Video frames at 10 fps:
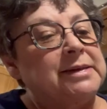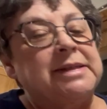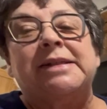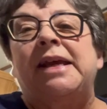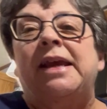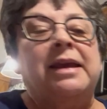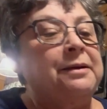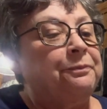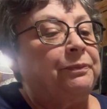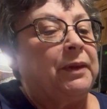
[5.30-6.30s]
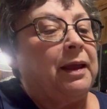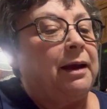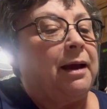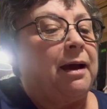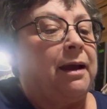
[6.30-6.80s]
today
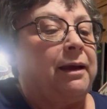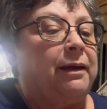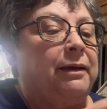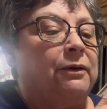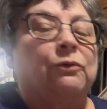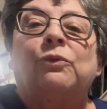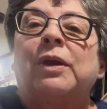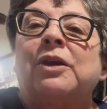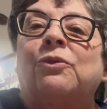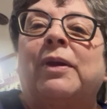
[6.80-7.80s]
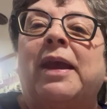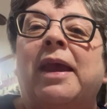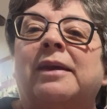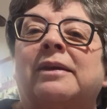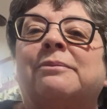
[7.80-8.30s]
I
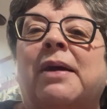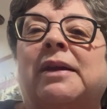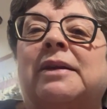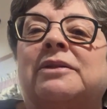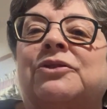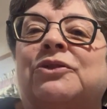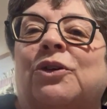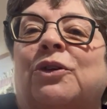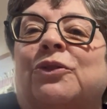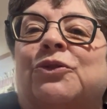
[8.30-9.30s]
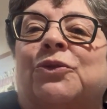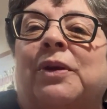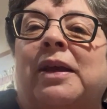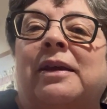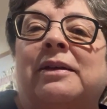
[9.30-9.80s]
recreated my little Dollar
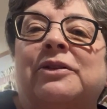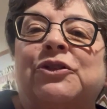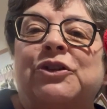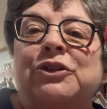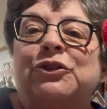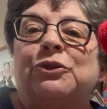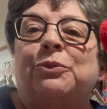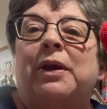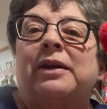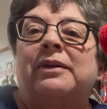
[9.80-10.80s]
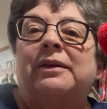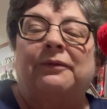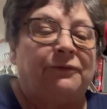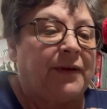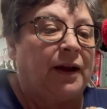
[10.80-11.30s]
Tree gingerbread
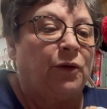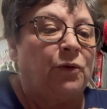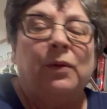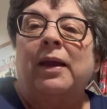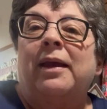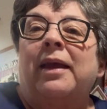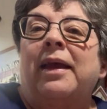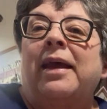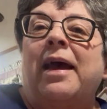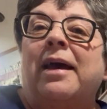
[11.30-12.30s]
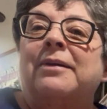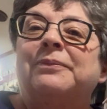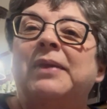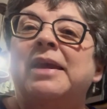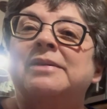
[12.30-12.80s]
fellow
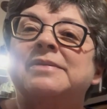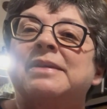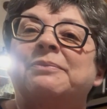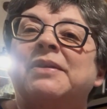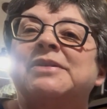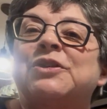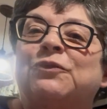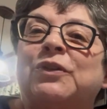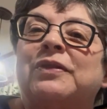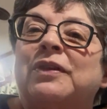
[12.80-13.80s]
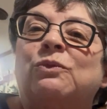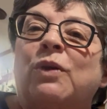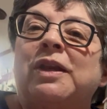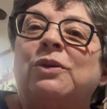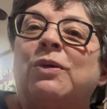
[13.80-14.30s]
into something different than
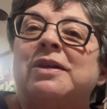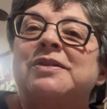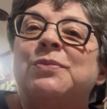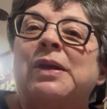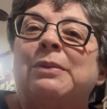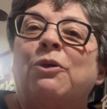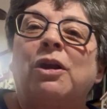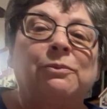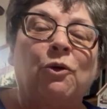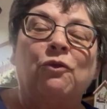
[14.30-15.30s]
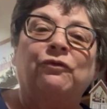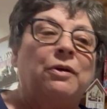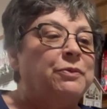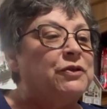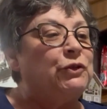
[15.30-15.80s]
what he was when I brought him home
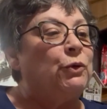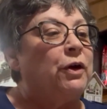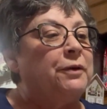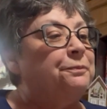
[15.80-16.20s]
from the store.